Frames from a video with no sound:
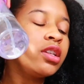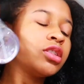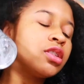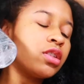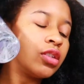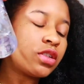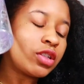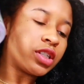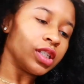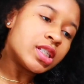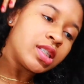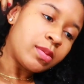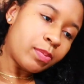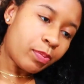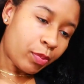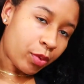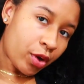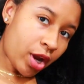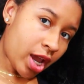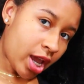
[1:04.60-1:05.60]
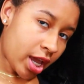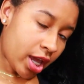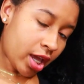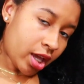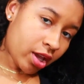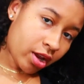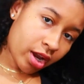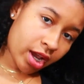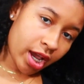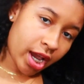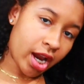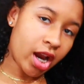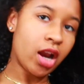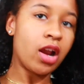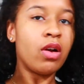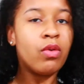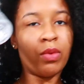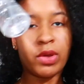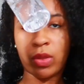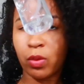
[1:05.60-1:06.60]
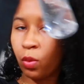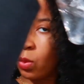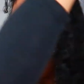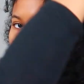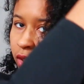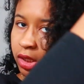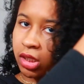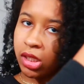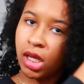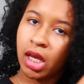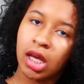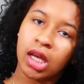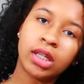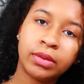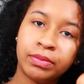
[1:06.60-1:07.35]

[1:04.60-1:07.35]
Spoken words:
So just spray your hair with water.